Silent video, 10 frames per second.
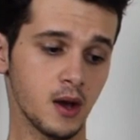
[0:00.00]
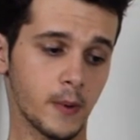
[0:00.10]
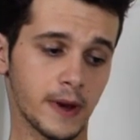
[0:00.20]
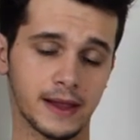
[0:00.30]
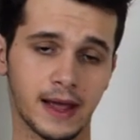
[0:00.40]

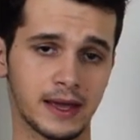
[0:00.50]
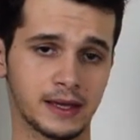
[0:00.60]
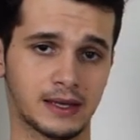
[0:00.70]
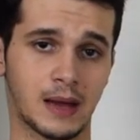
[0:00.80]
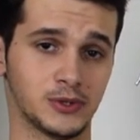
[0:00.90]
Well,
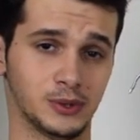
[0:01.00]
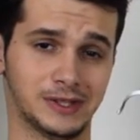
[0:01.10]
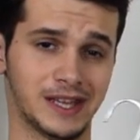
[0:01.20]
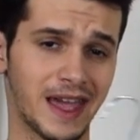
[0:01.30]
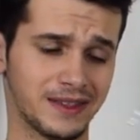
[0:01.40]
I
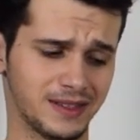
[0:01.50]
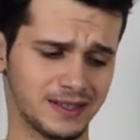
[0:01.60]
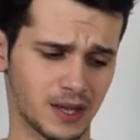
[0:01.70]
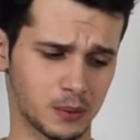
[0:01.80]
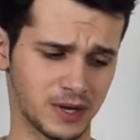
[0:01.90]
absolutely hate
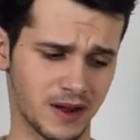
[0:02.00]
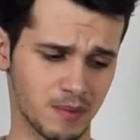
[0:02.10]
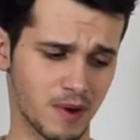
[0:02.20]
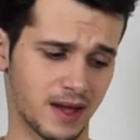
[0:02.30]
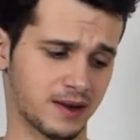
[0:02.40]
this, I would never
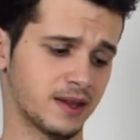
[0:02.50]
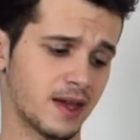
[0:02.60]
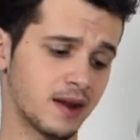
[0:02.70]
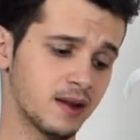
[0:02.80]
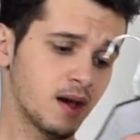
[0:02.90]
buy it
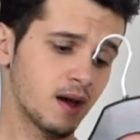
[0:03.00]
again.